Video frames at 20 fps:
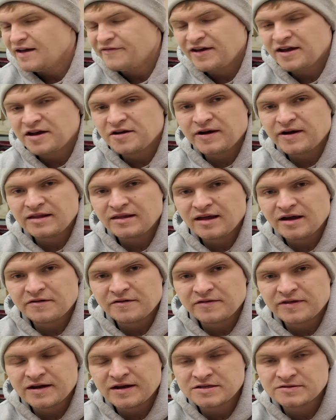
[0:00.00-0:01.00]
I've had great luck
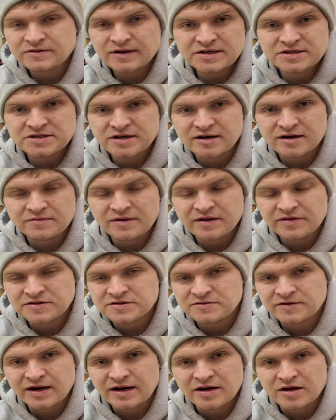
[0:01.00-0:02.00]
with it. It's what I started with.
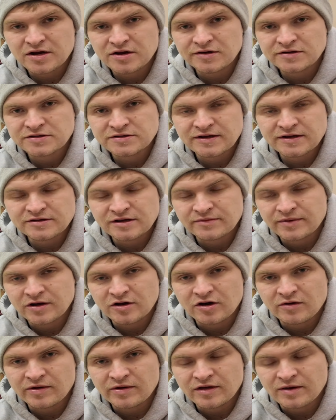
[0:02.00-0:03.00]
It's what I know, so that's what I've been
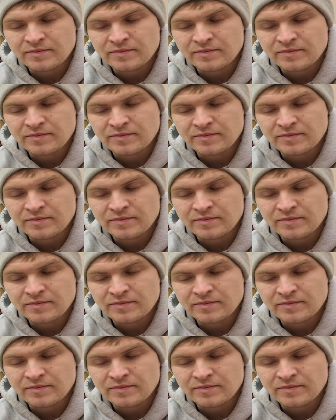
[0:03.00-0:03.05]
going with.